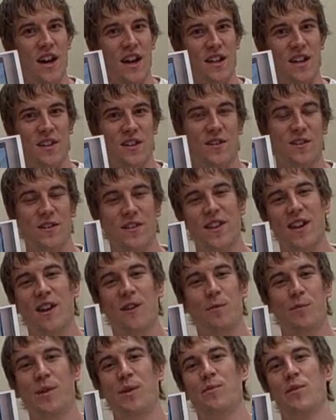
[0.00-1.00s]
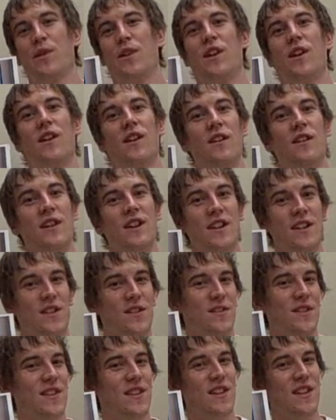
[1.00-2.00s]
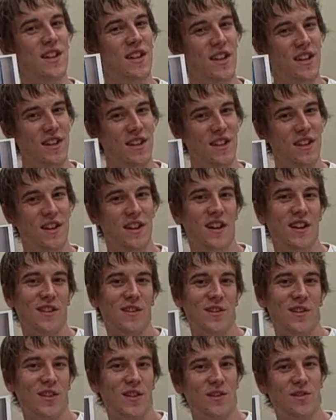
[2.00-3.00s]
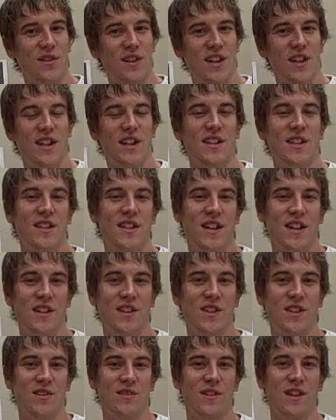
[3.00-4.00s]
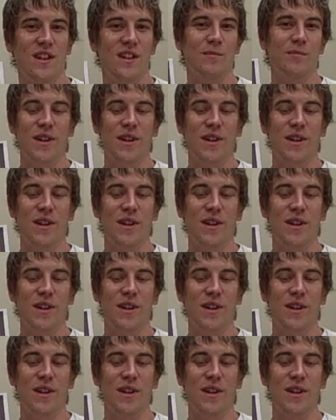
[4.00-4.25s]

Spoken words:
And it turns out people are interested in the color screen and the touch screen.